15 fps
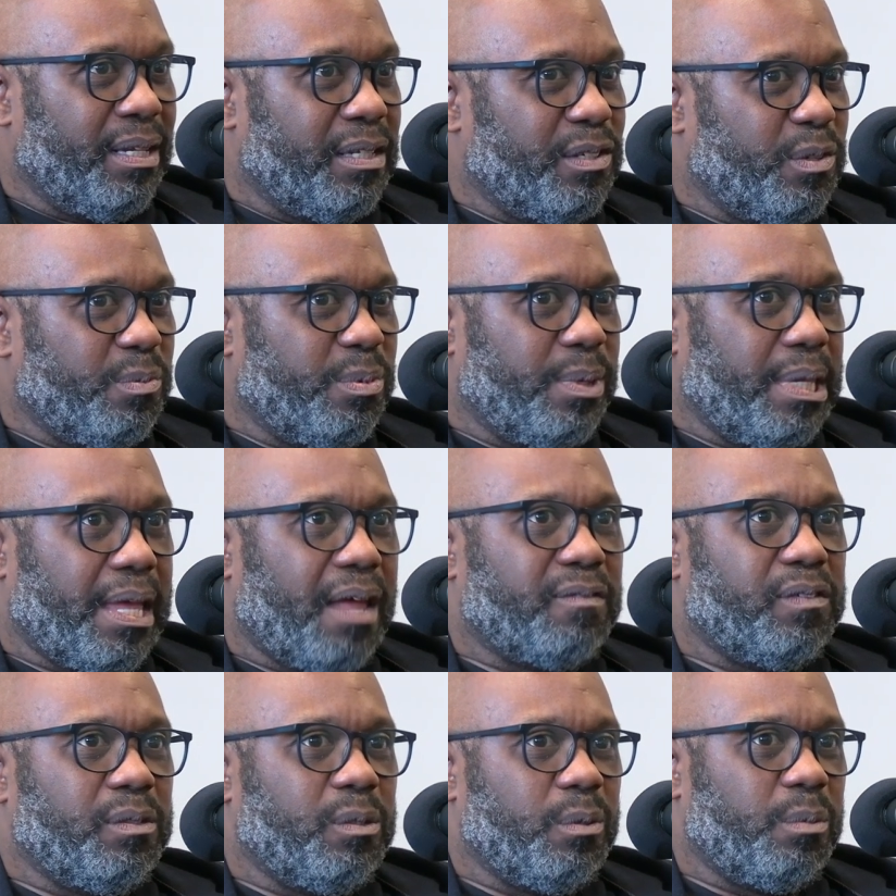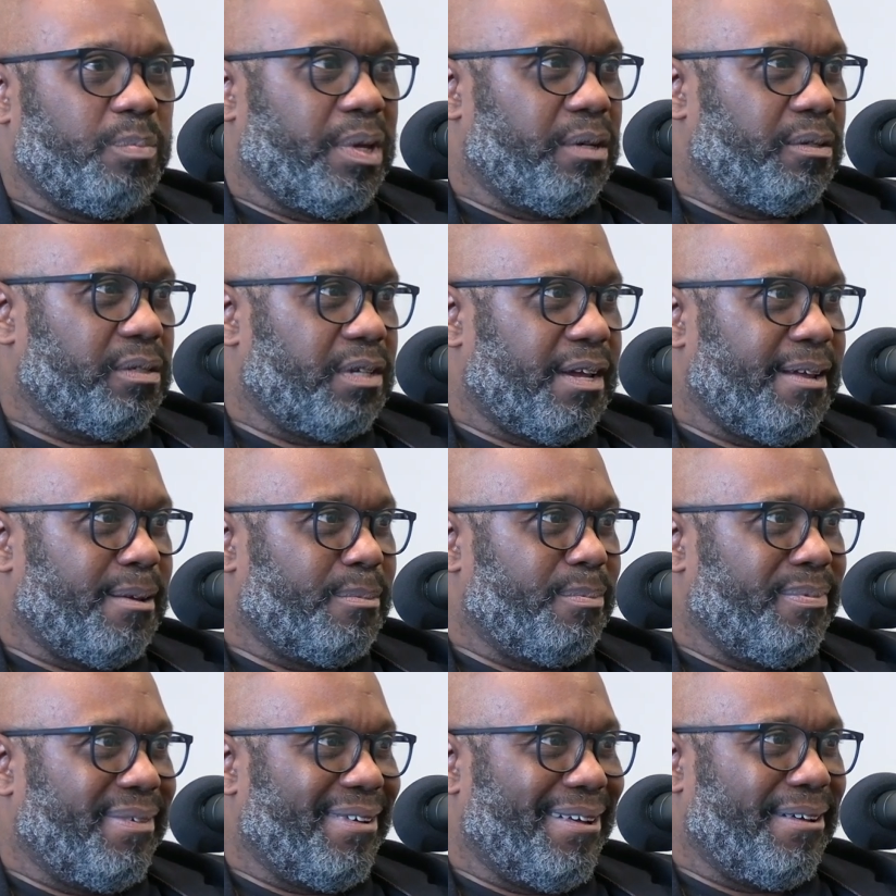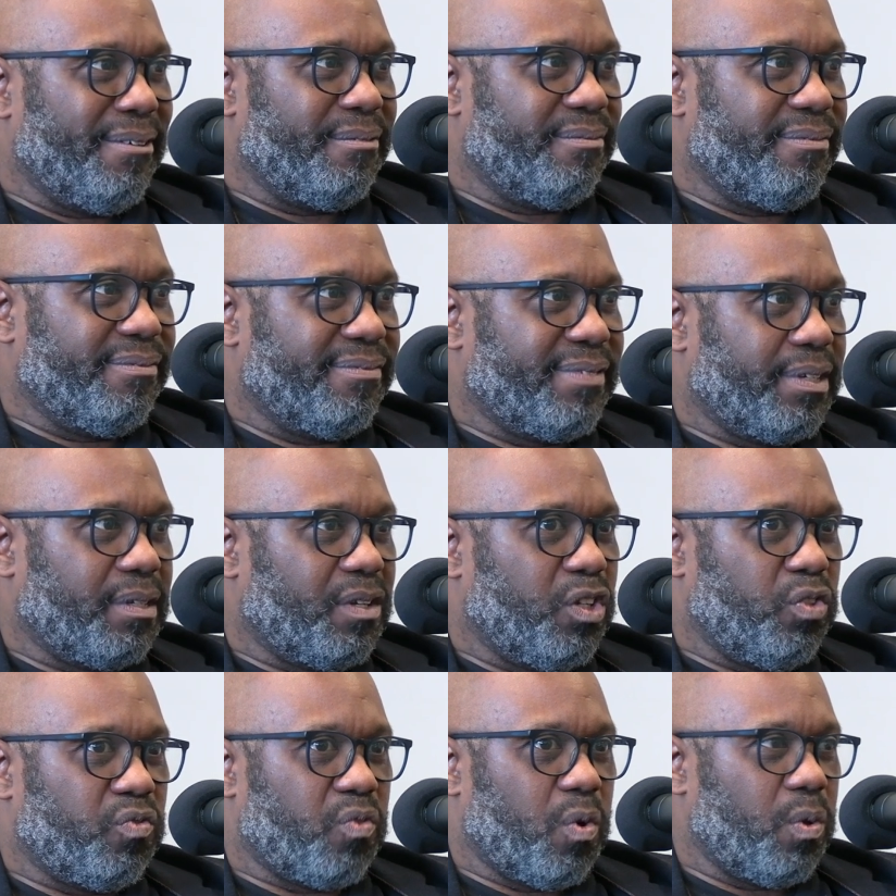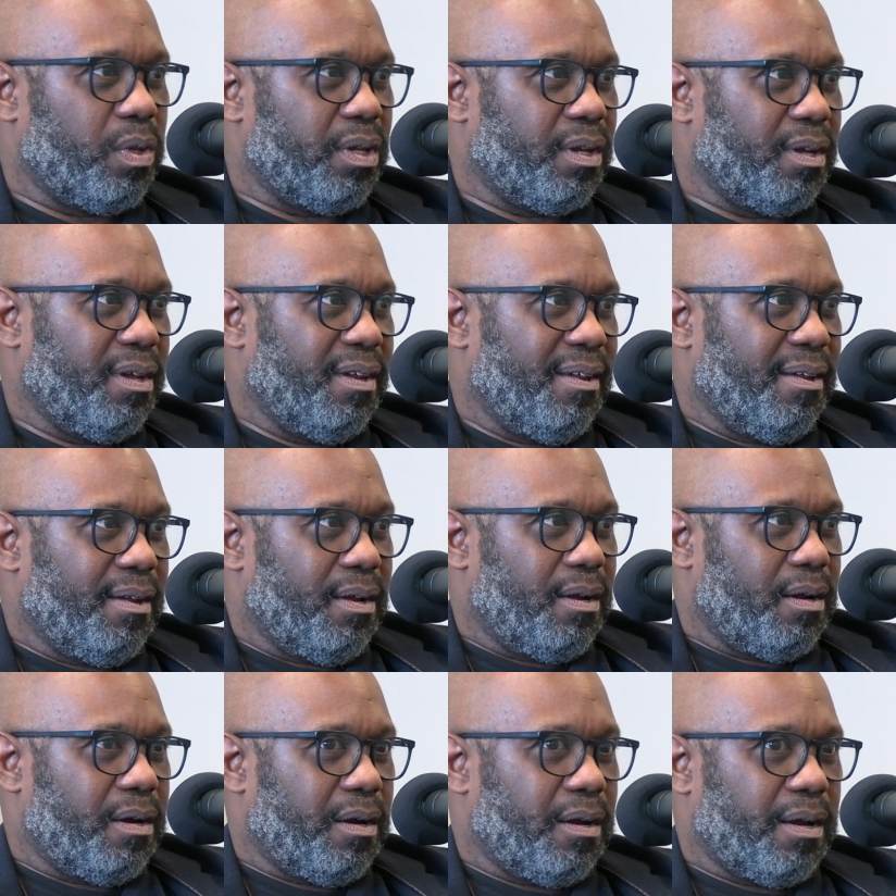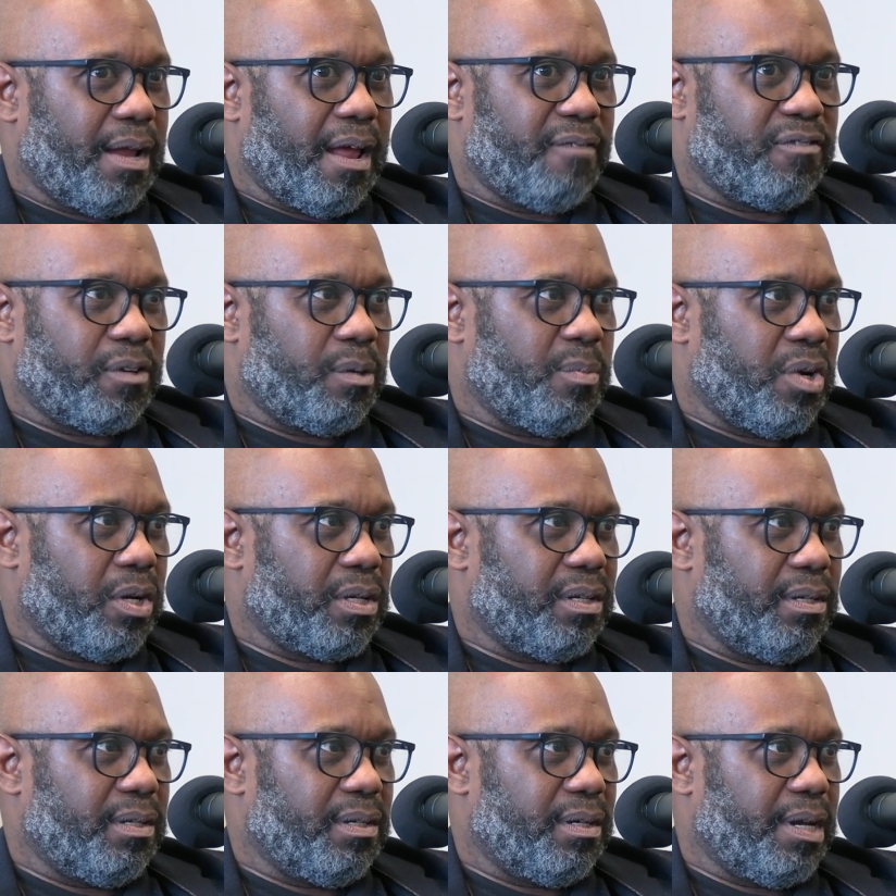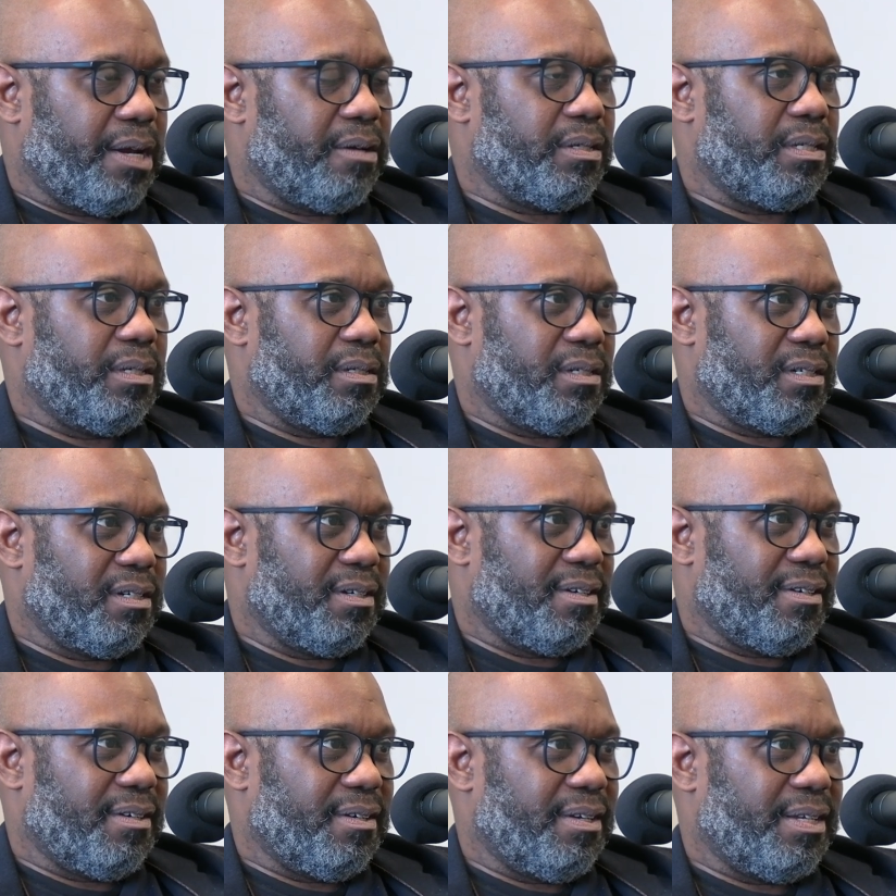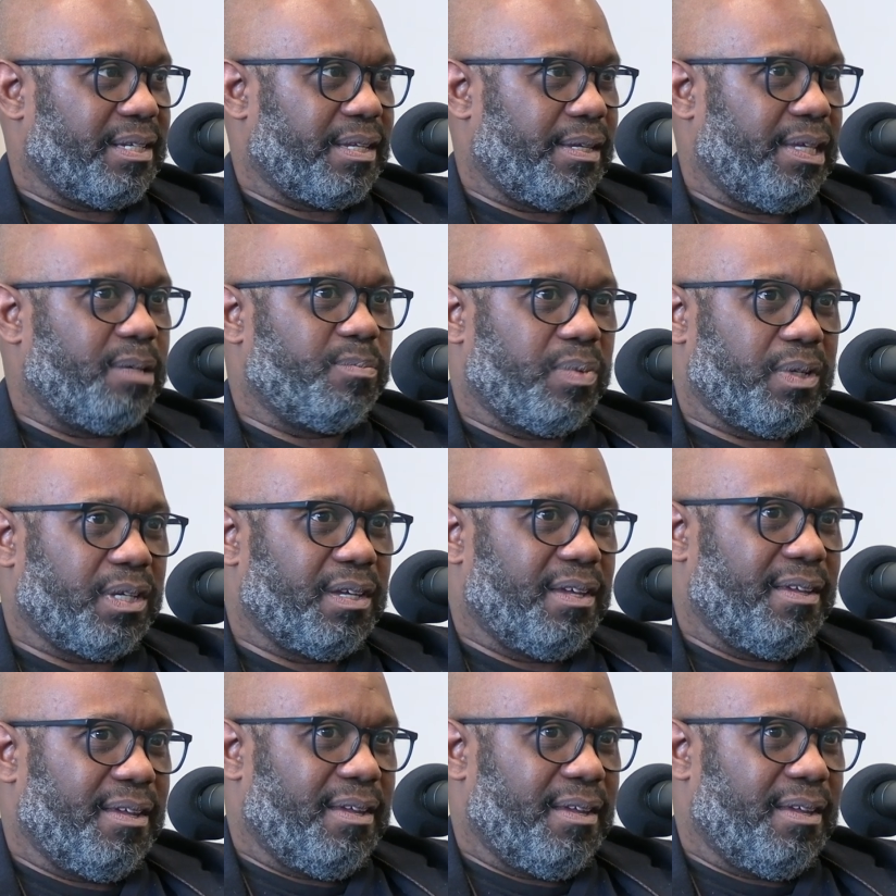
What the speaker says: So we have to do a better job of controlling our African-American heritage and keeping